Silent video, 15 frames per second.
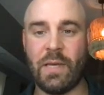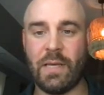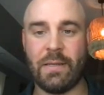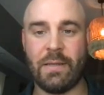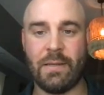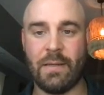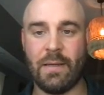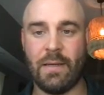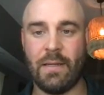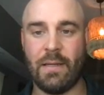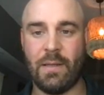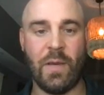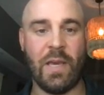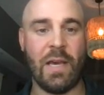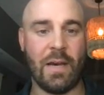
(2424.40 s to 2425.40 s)
thing
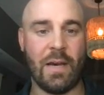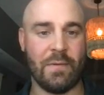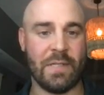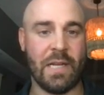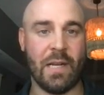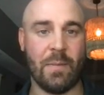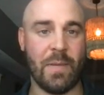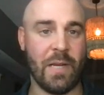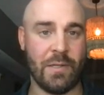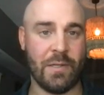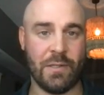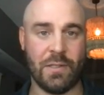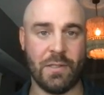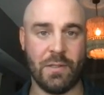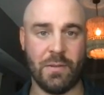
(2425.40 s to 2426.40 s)
that we have is getting
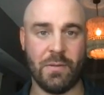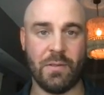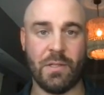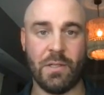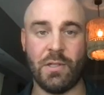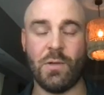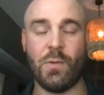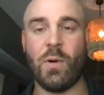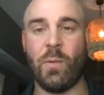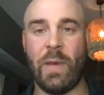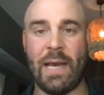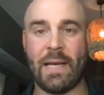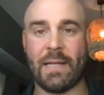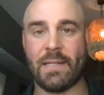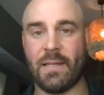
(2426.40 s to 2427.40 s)
patients to do what
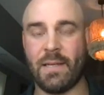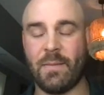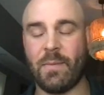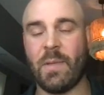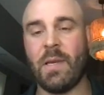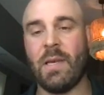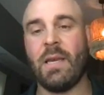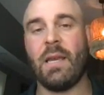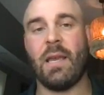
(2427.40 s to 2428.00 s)
we ask them.